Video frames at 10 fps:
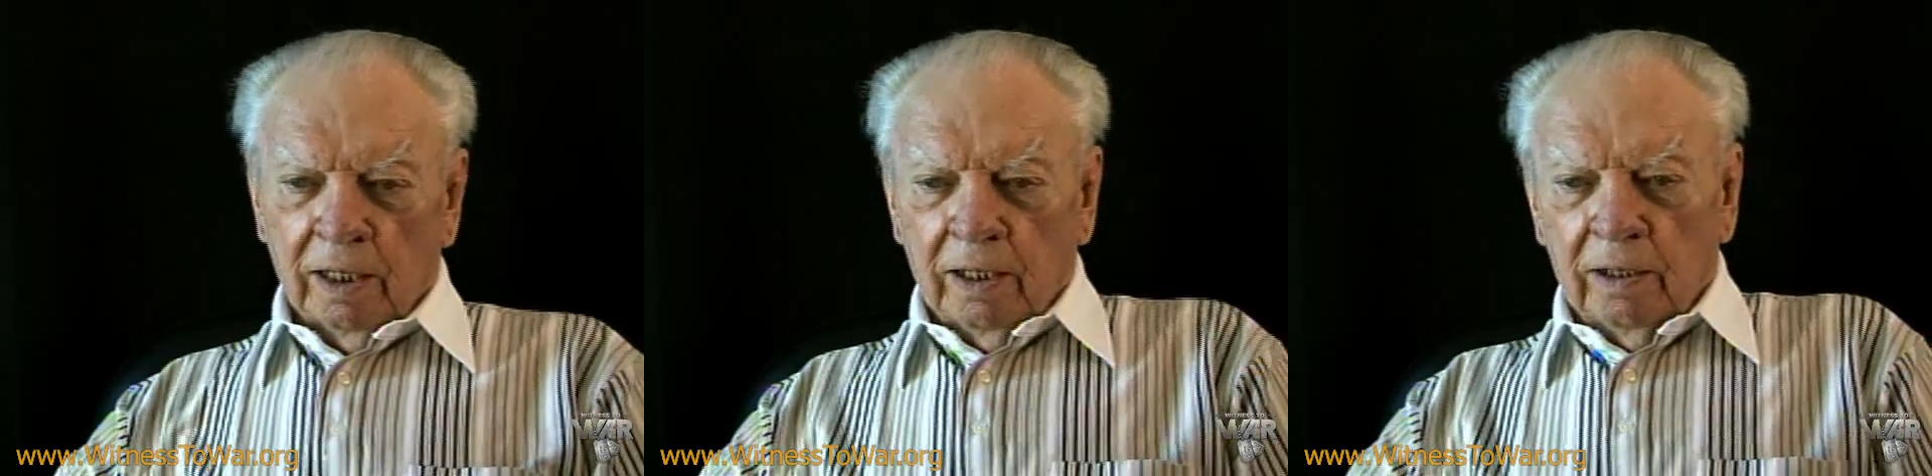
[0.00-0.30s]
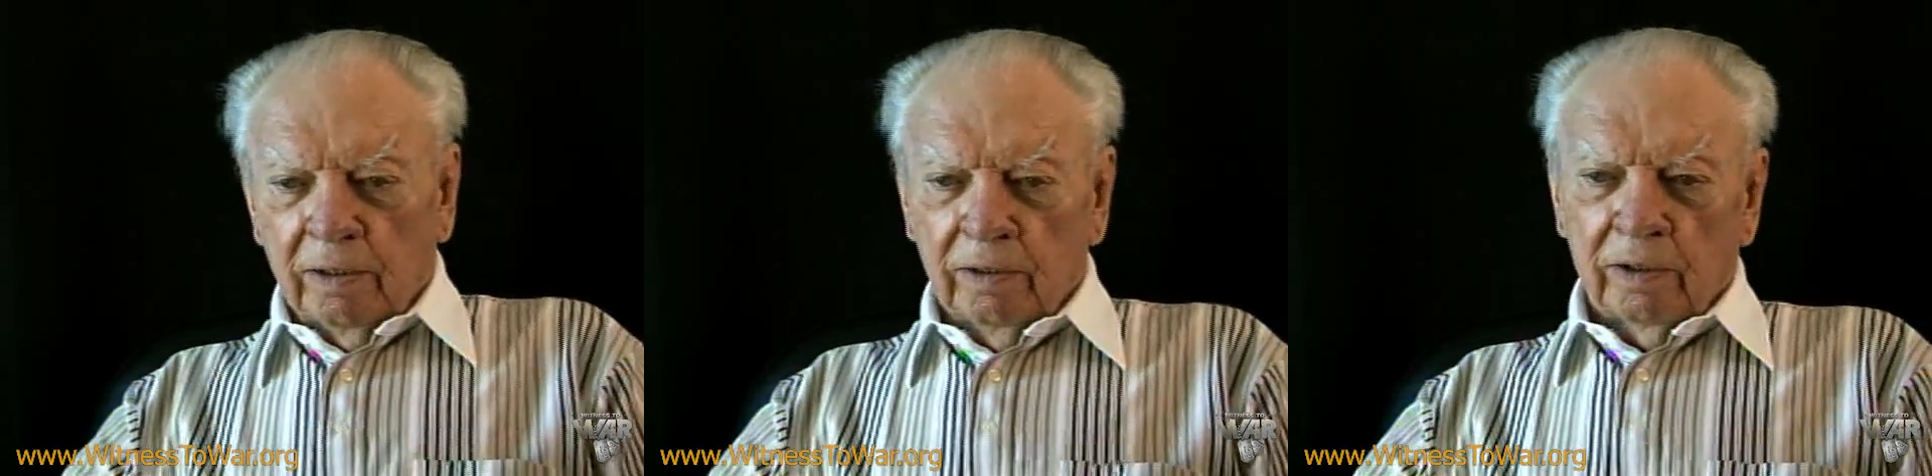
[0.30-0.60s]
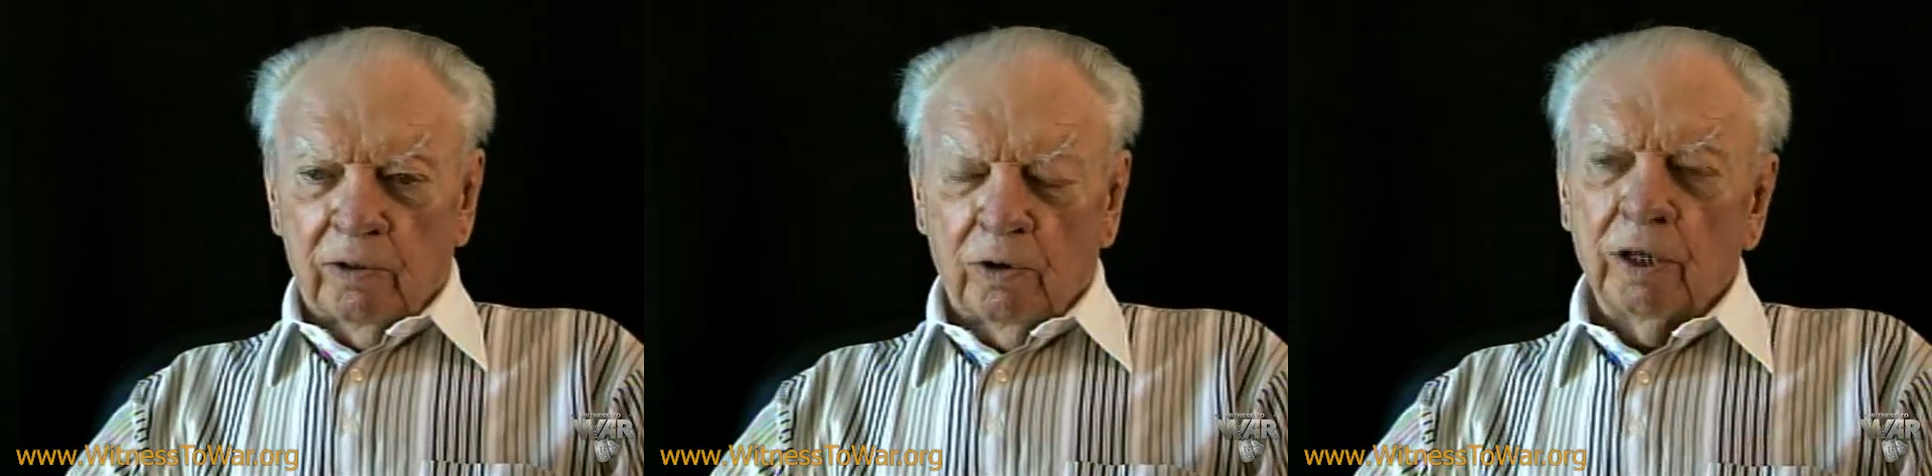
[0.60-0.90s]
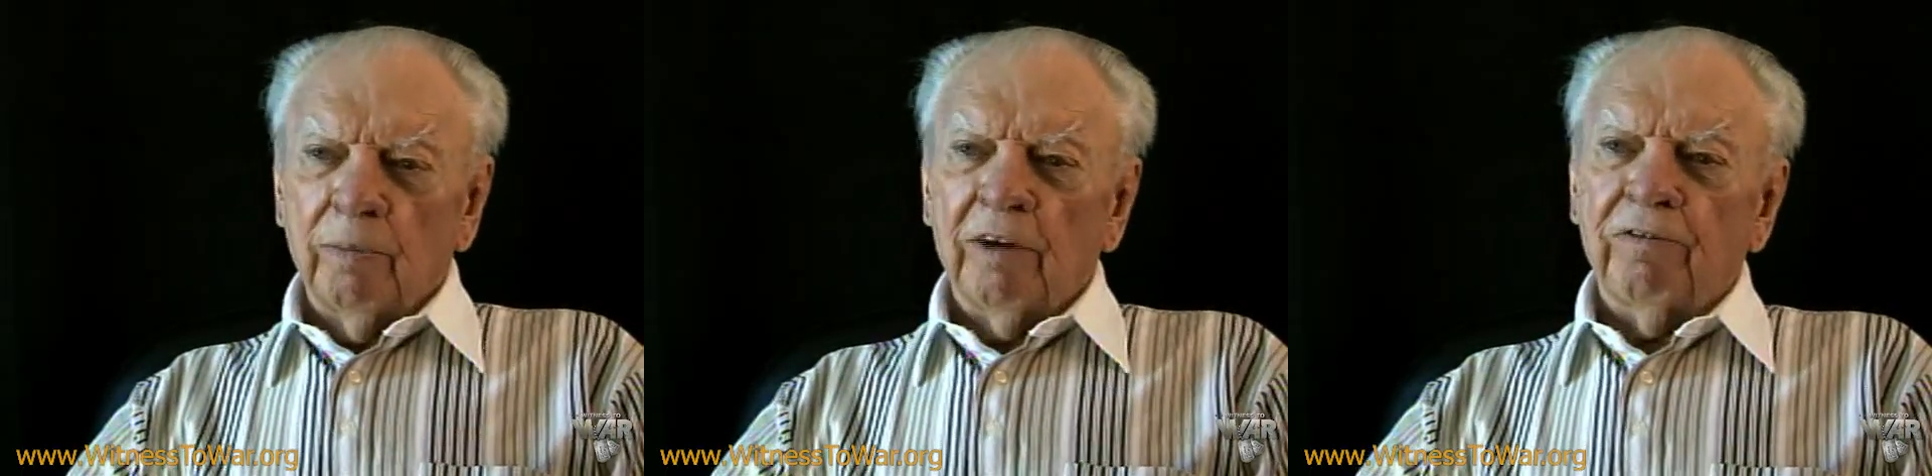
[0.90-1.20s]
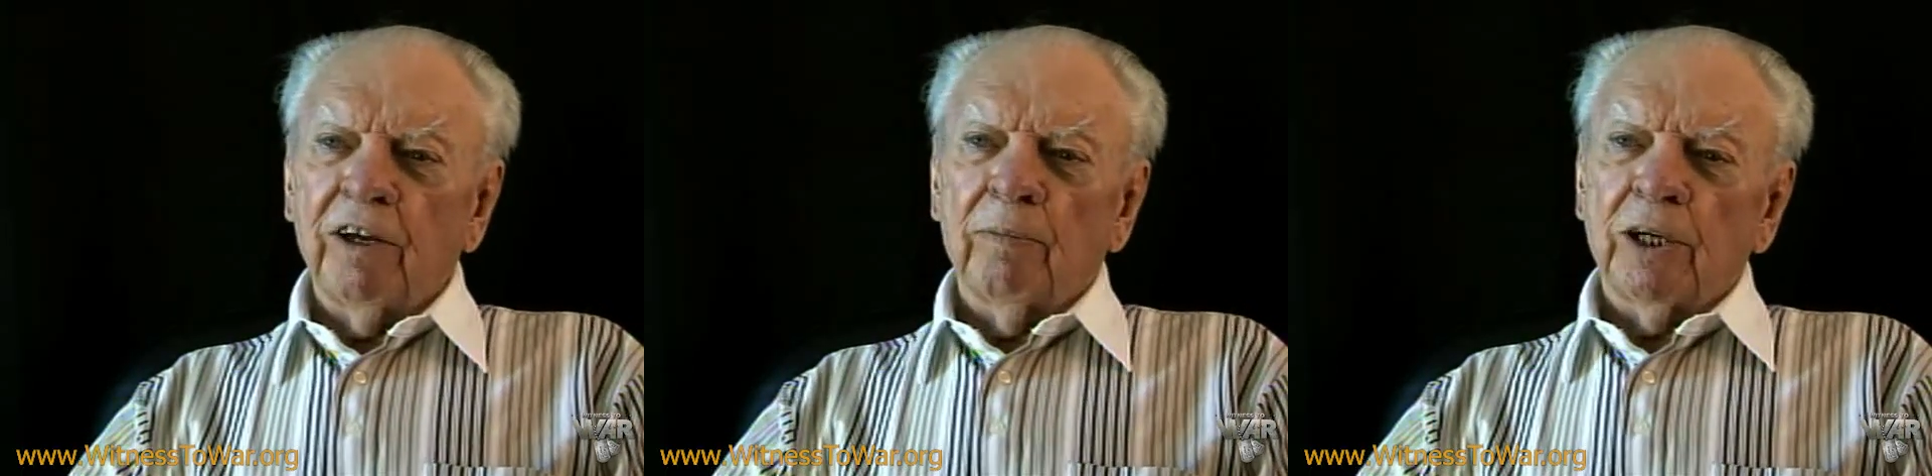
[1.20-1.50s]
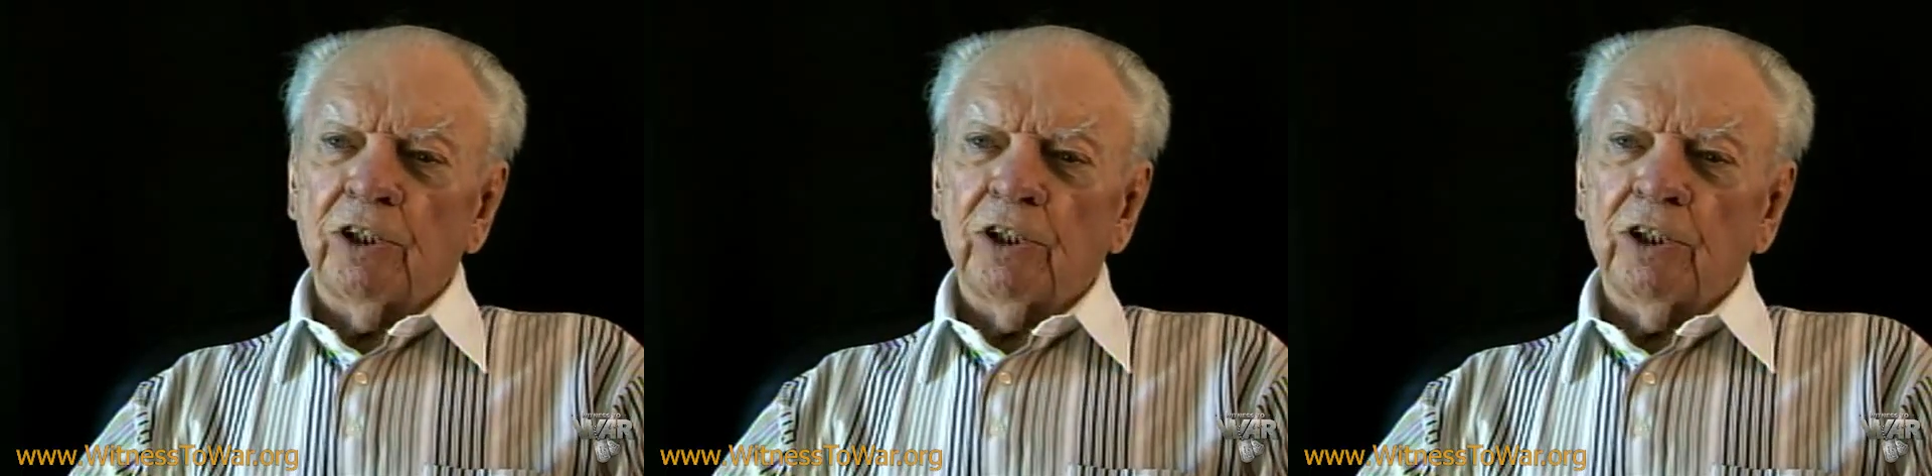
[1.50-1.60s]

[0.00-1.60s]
according to my film,